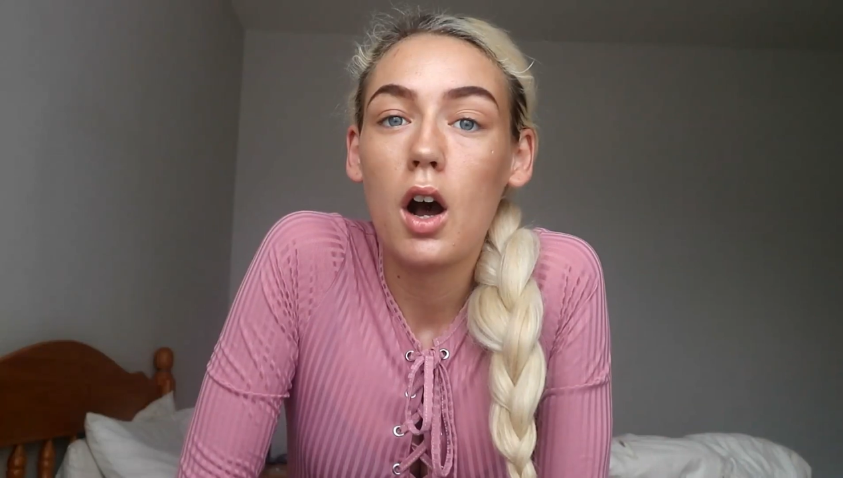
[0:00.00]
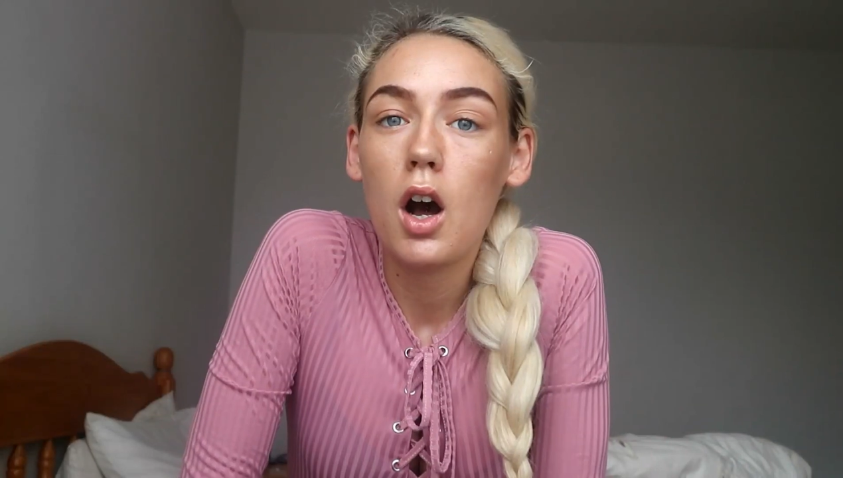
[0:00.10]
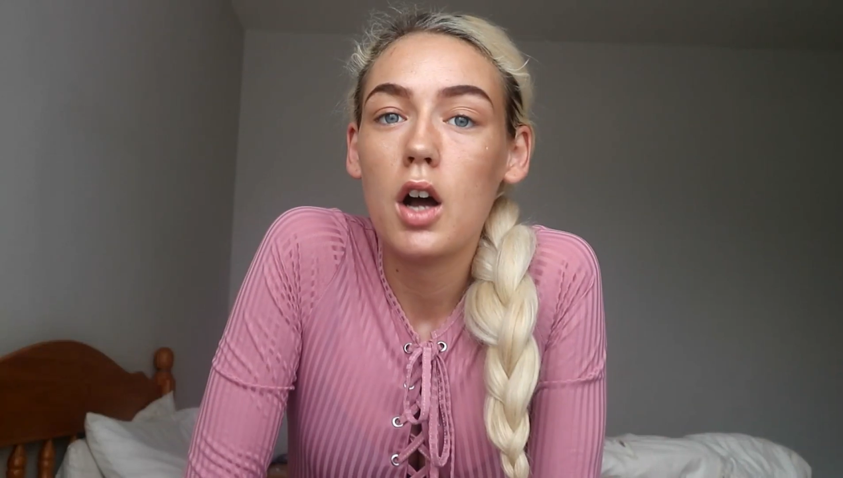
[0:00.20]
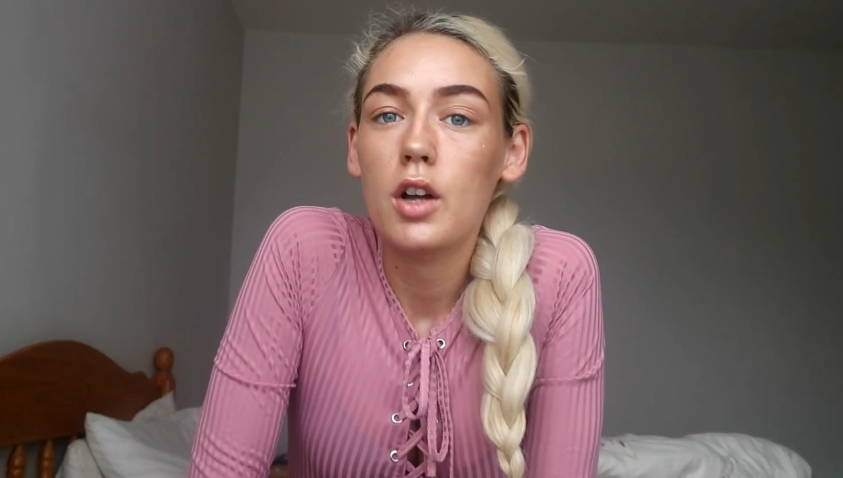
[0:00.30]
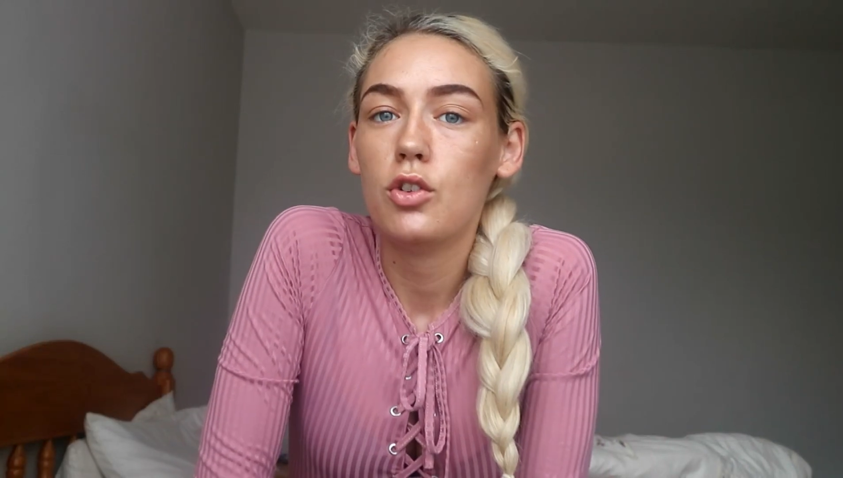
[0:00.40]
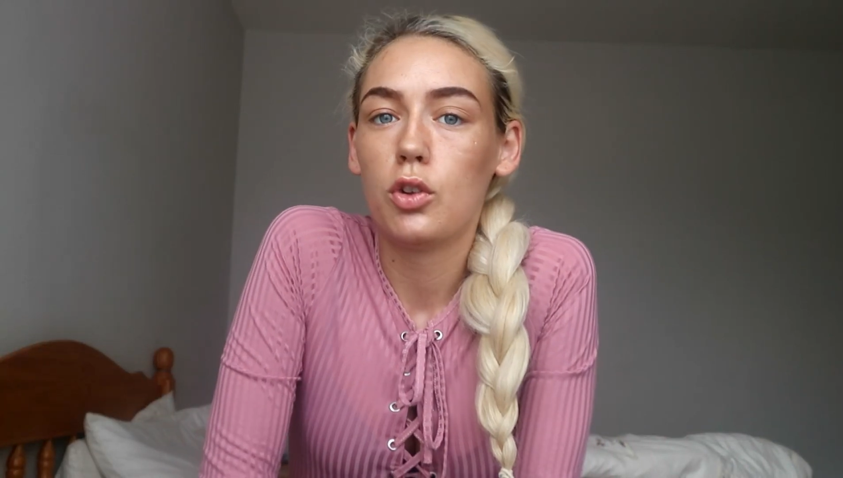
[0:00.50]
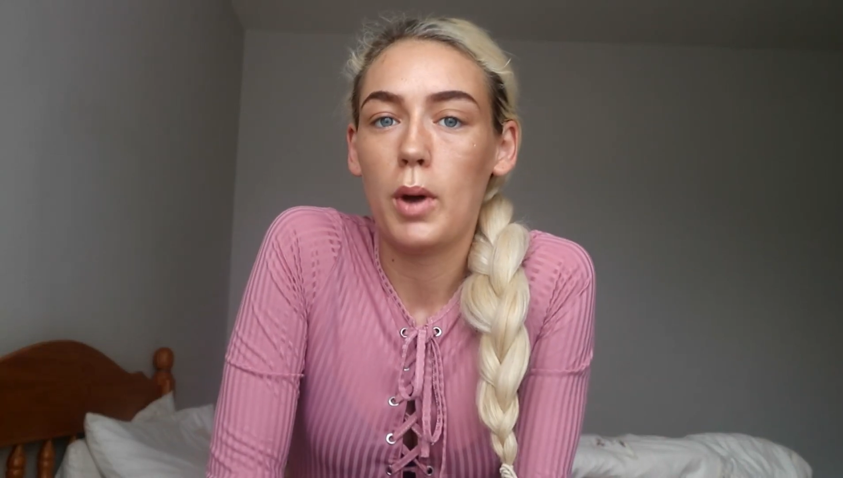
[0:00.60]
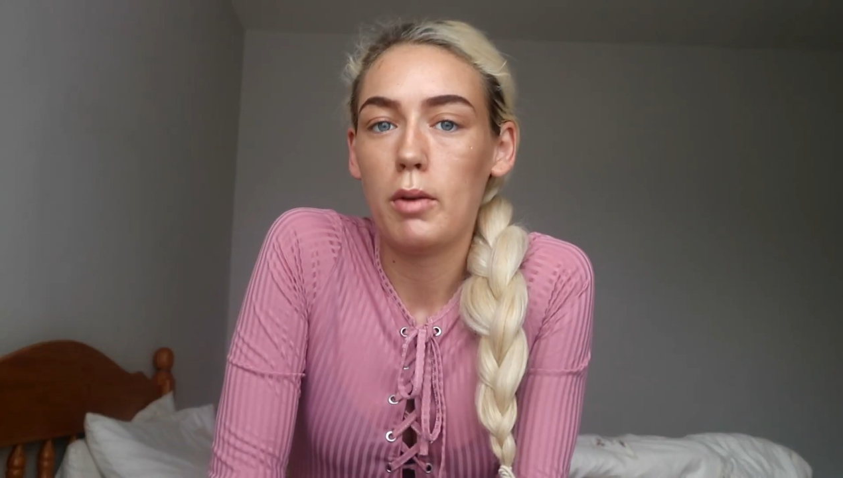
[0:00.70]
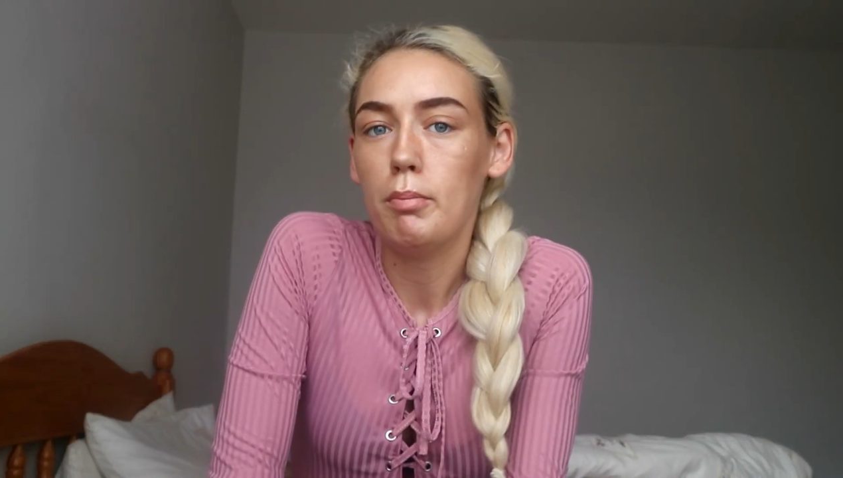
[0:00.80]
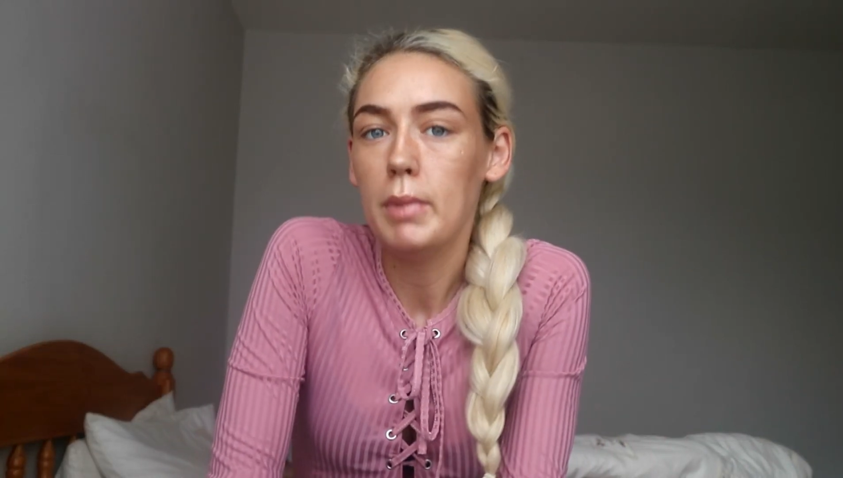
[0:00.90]
guys, so
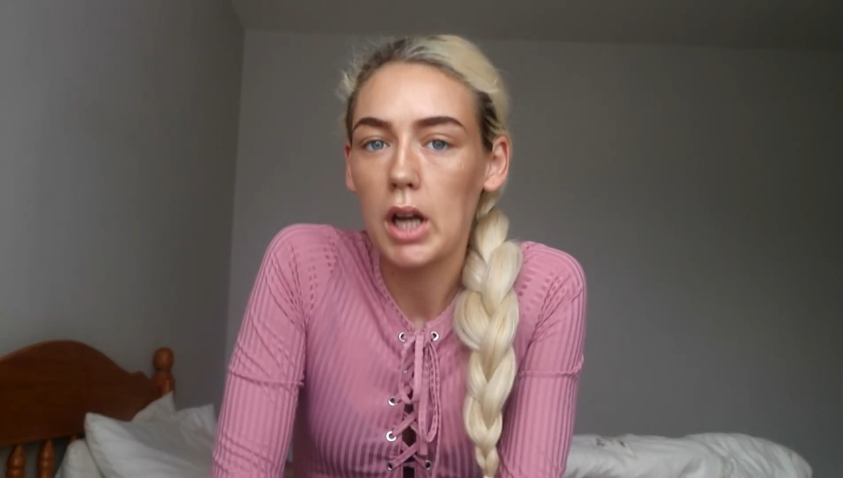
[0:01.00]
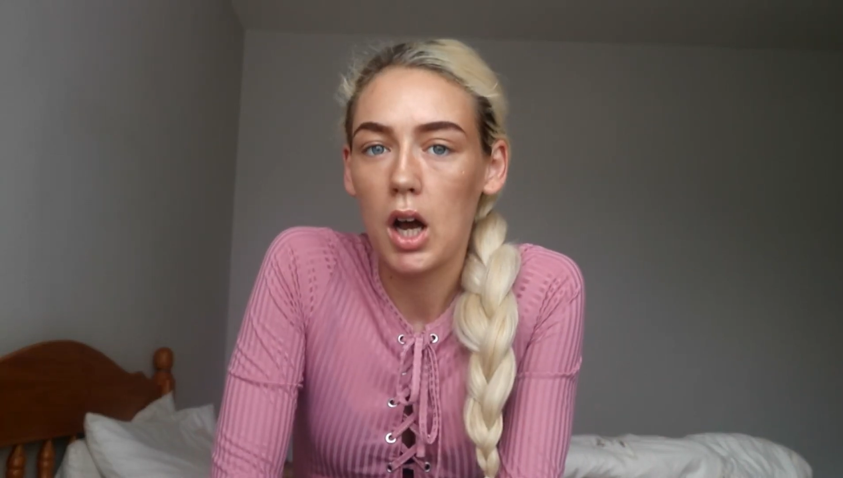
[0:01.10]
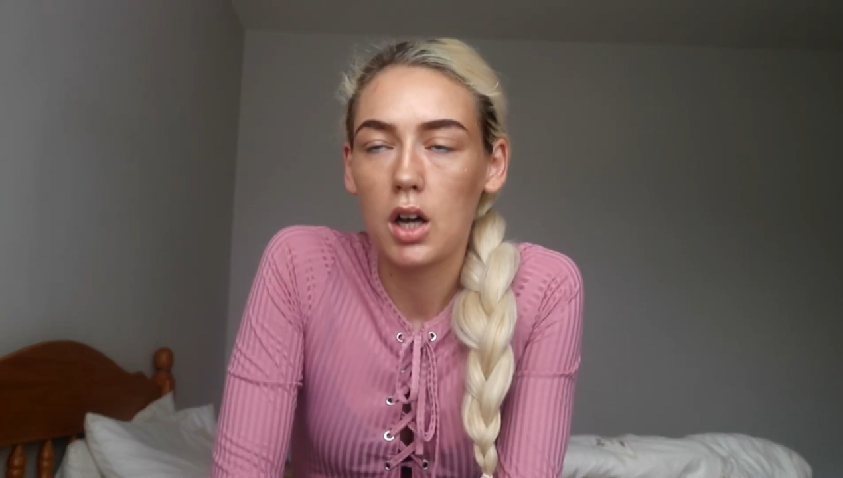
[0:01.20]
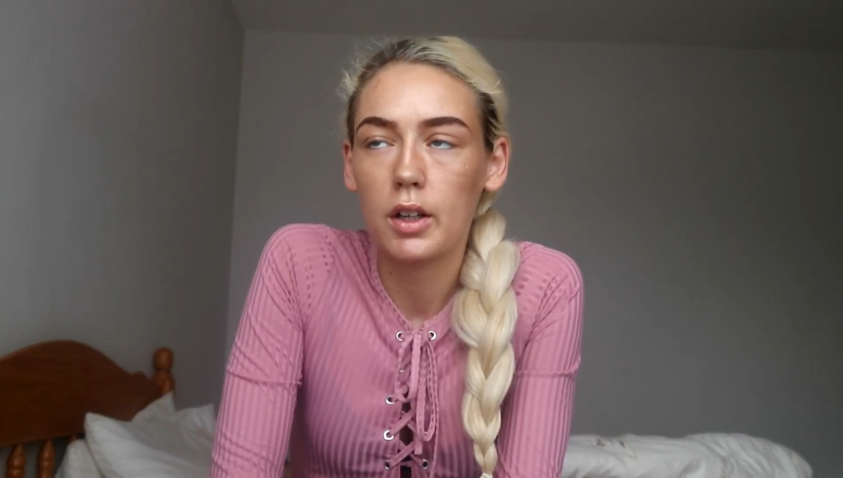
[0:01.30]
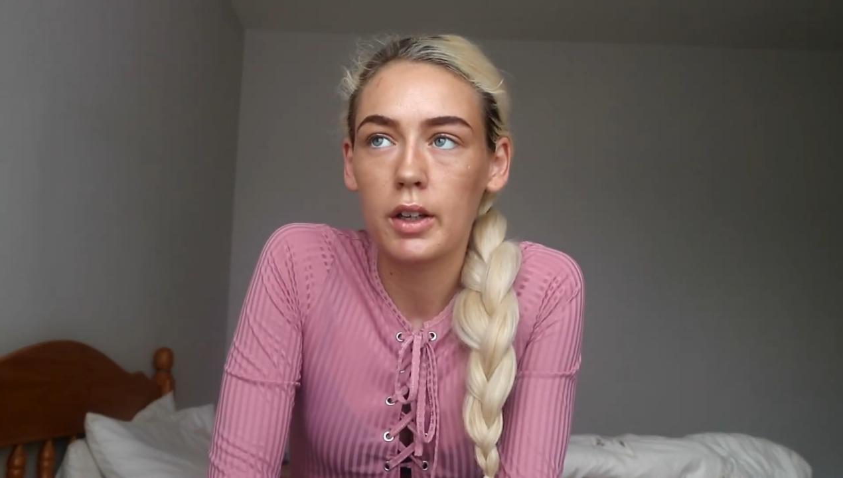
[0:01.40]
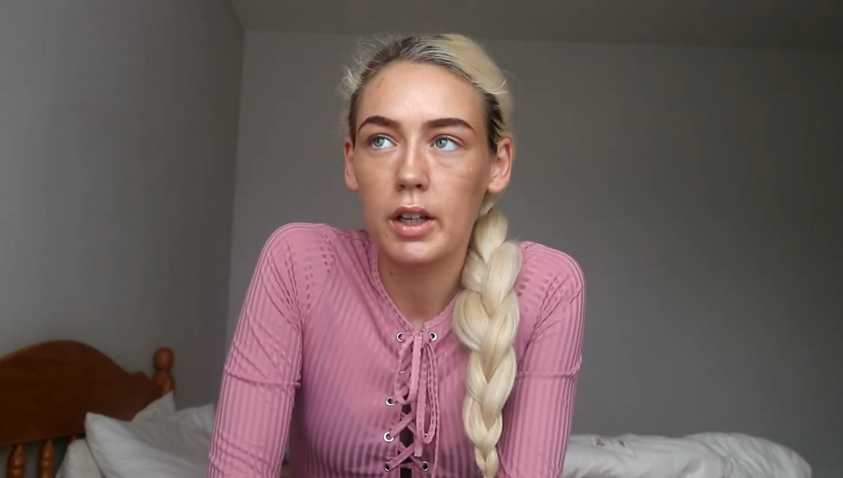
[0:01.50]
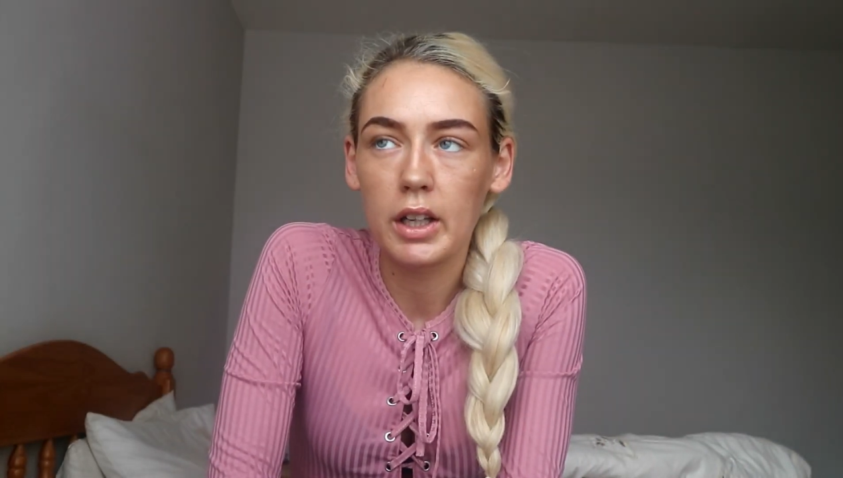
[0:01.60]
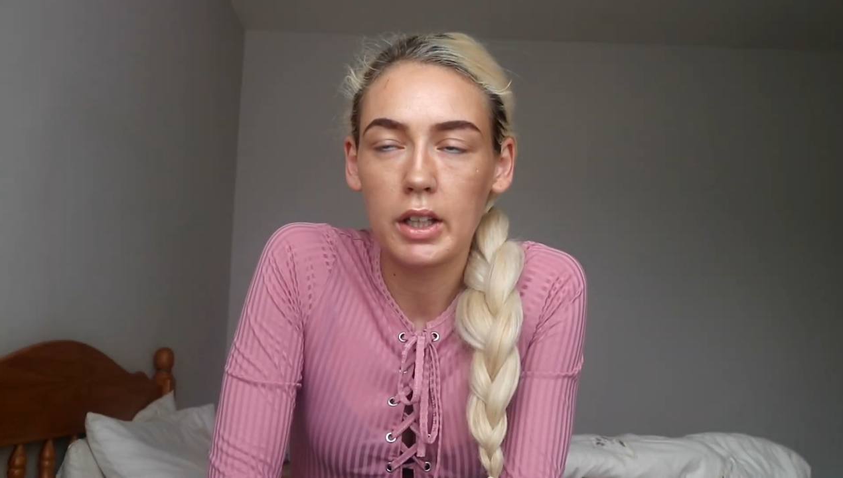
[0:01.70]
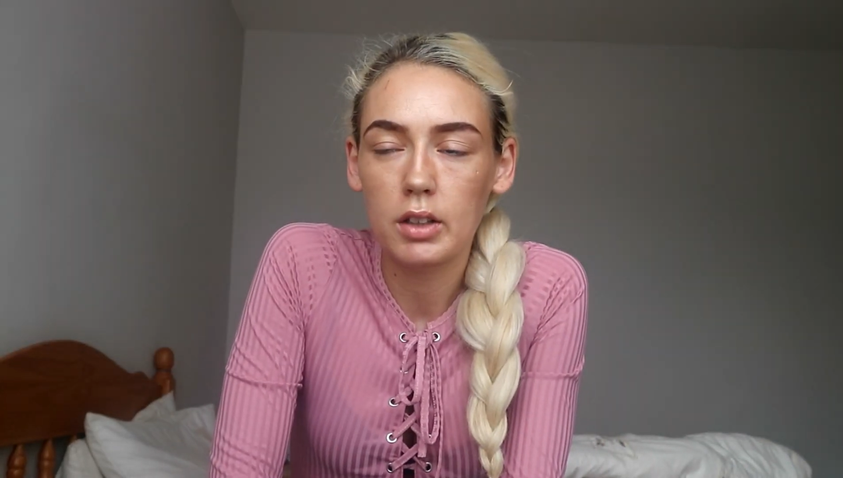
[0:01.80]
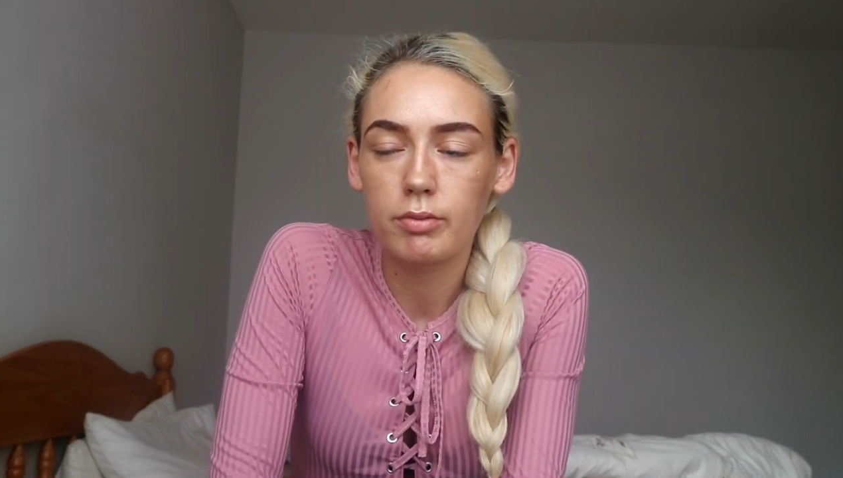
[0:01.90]
I haven't been on
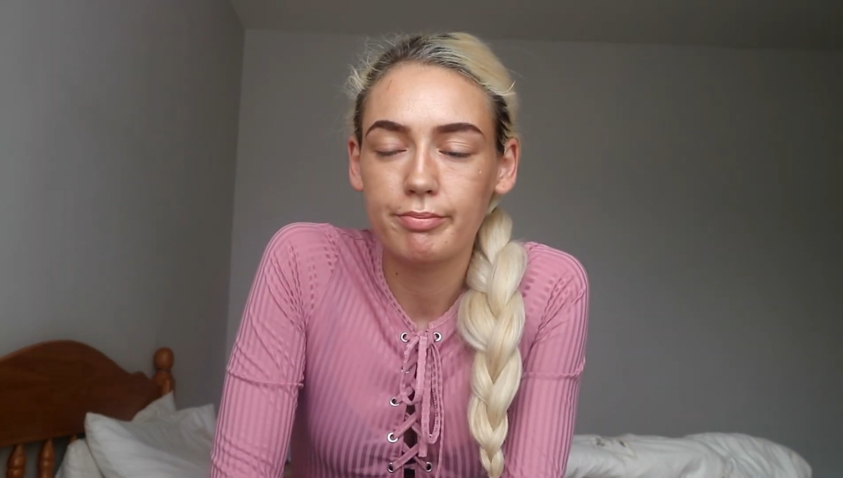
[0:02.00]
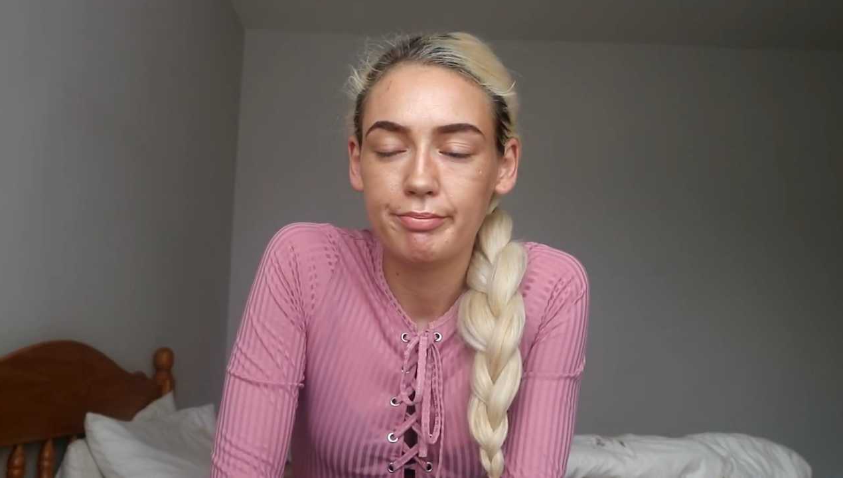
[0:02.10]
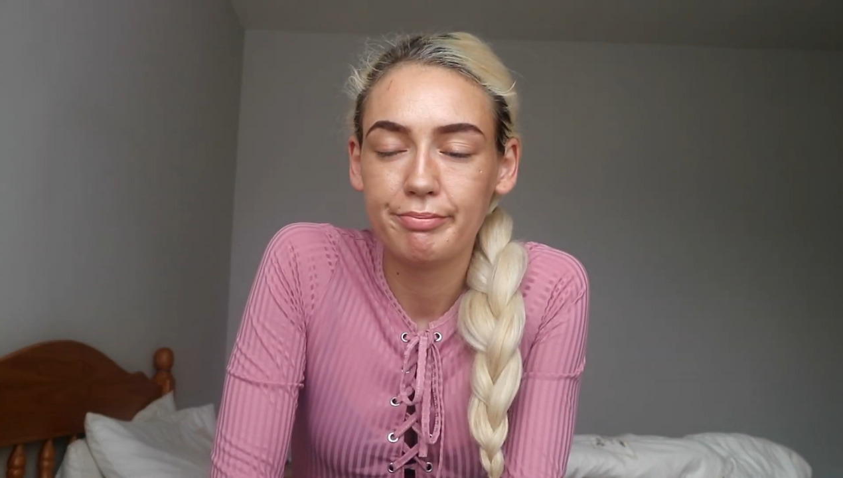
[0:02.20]
in,